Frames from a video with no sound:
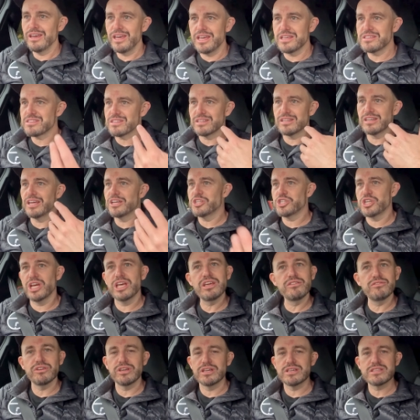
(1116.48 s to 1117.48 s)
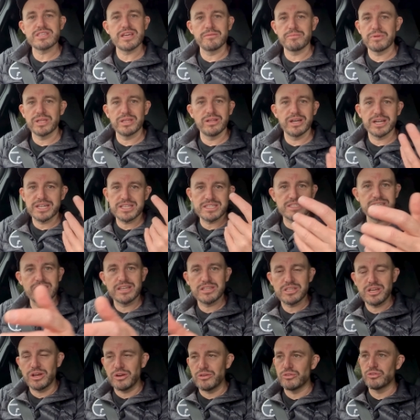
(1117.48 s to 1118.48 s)
isn't achieving something like
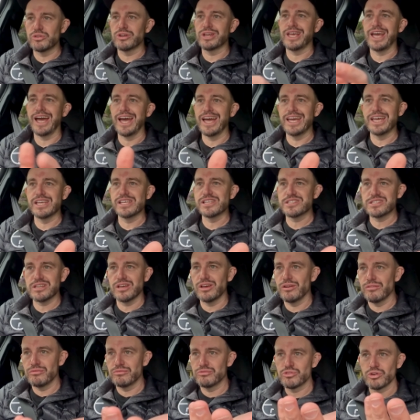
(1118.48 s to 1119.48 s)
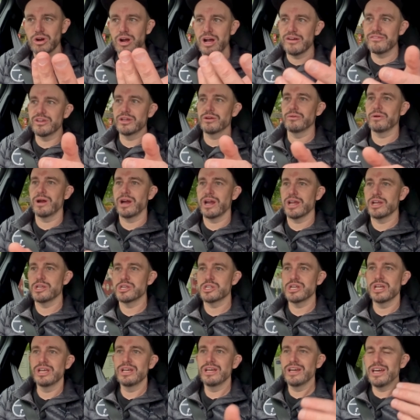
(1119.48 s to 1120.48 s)
600 Ks of driving
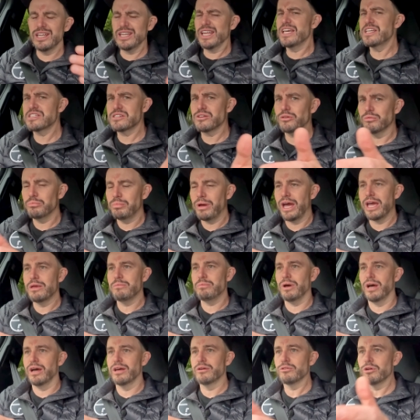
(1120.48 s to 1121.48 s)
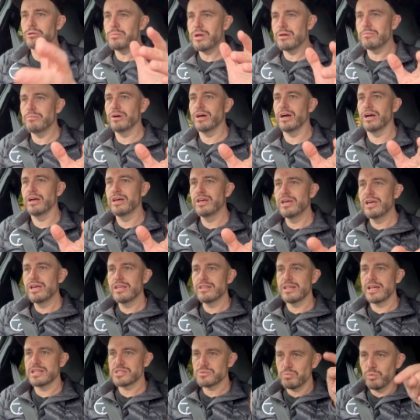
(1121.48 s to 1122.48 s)
range, at least on paper. And remember,
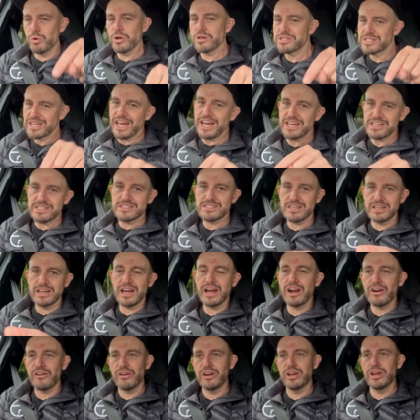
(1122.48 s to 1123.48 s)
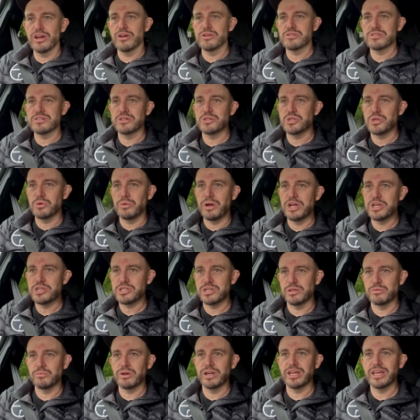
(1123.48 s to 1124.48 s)
that's worst case scenario
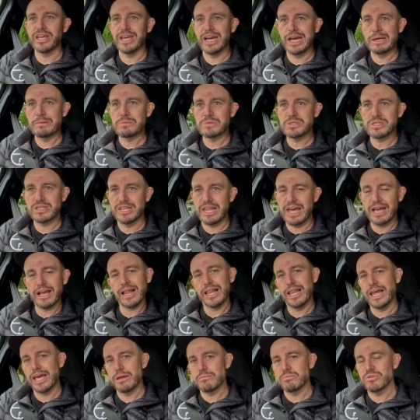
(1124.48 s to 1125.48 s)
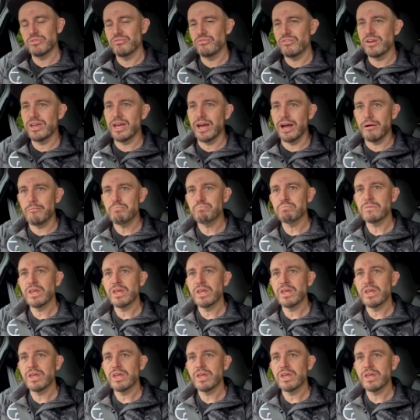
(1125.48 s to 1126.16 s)
situation when it comes to that claimed figure.